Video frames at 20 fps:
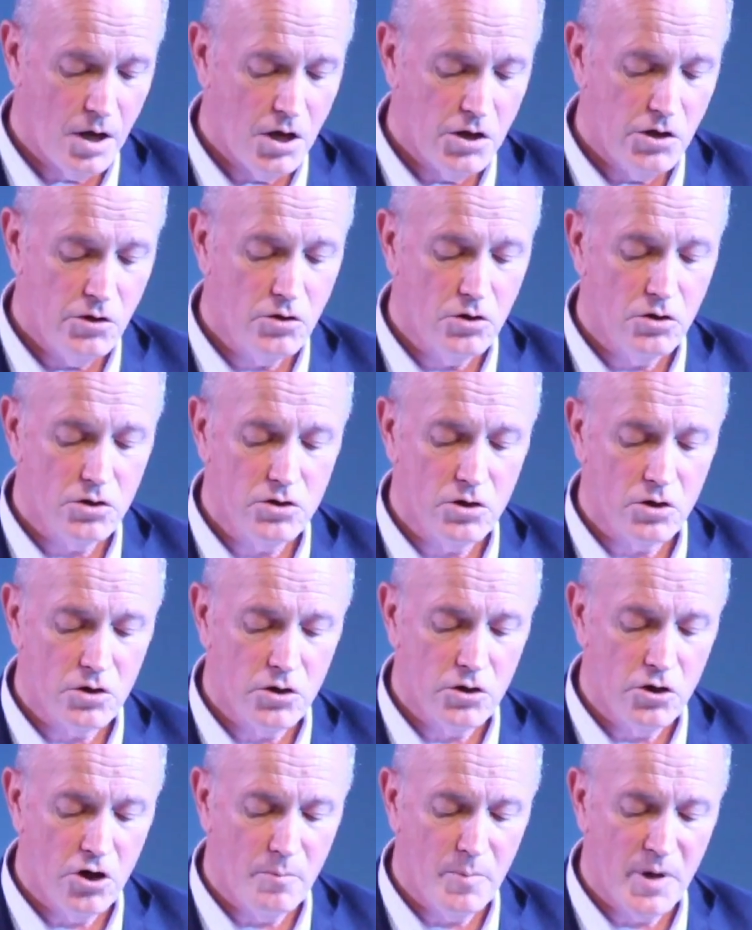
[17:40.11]
You could not
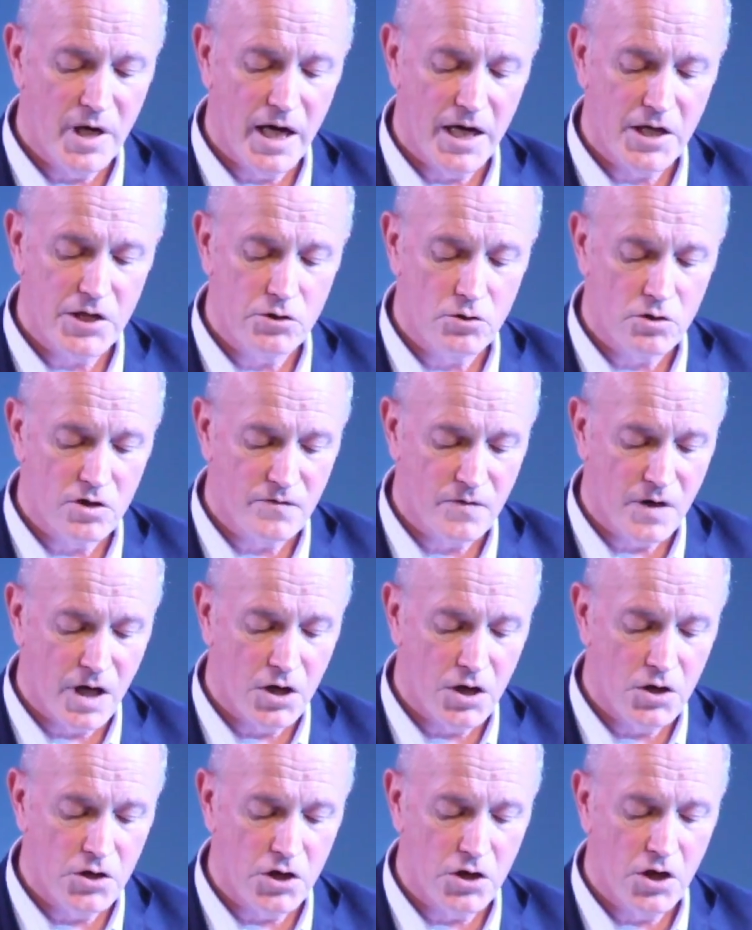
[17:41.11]
nominate in all of
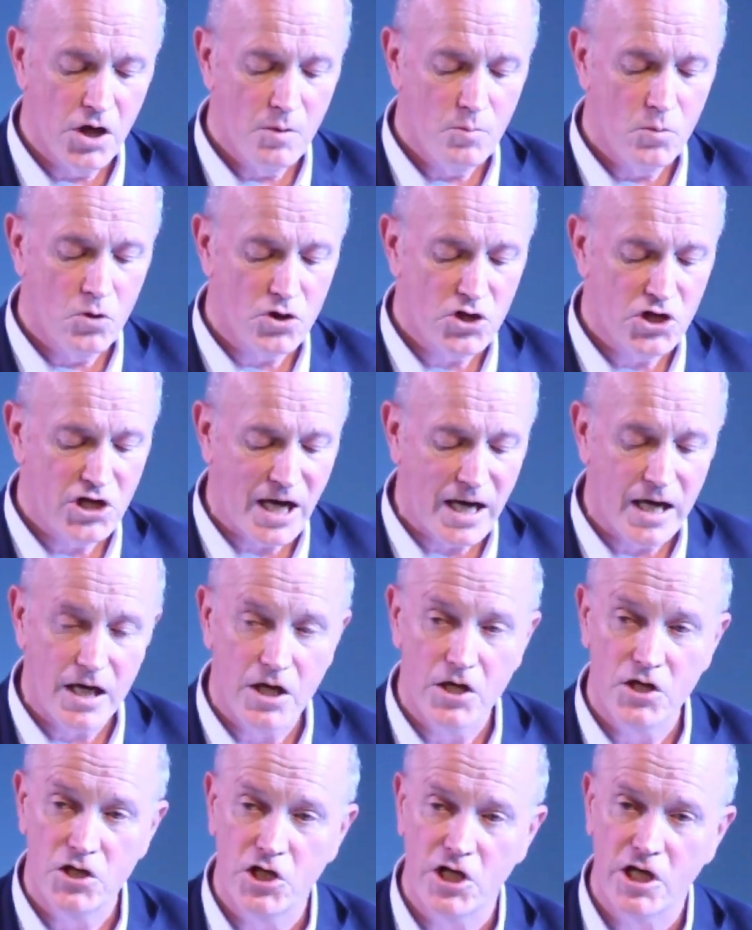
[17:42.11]
London more
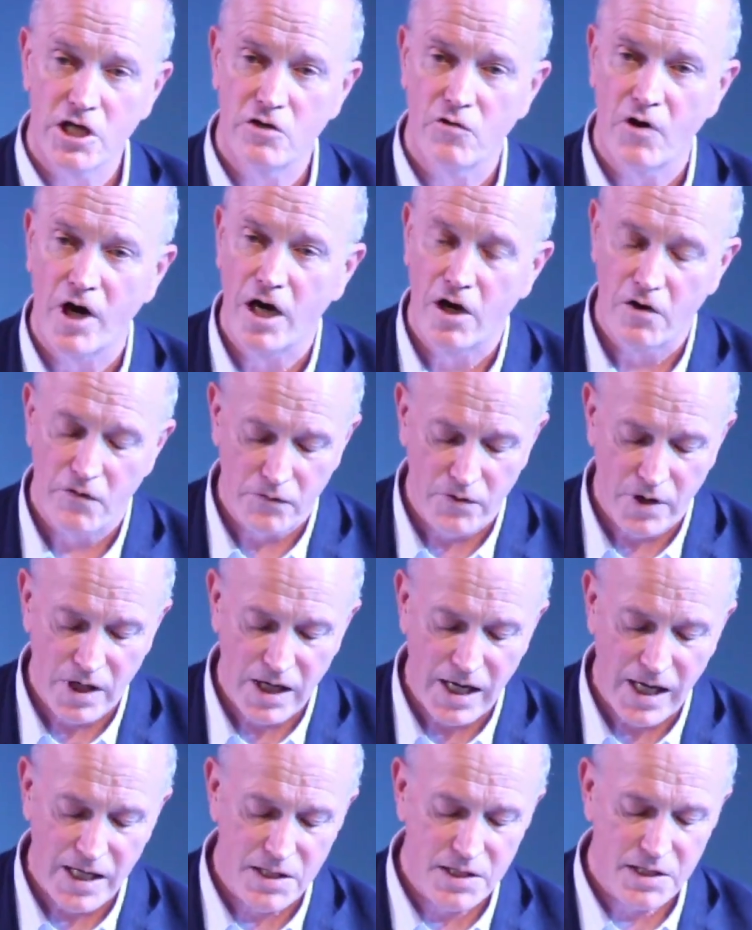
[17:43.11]
challenging ground for a
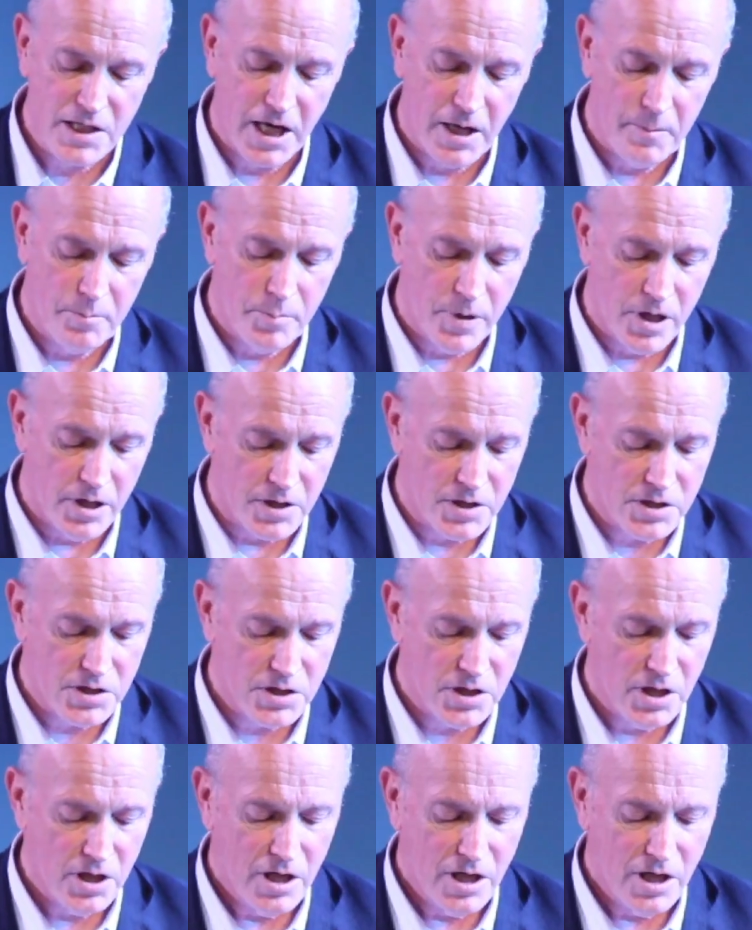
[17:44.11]
landscape blitz,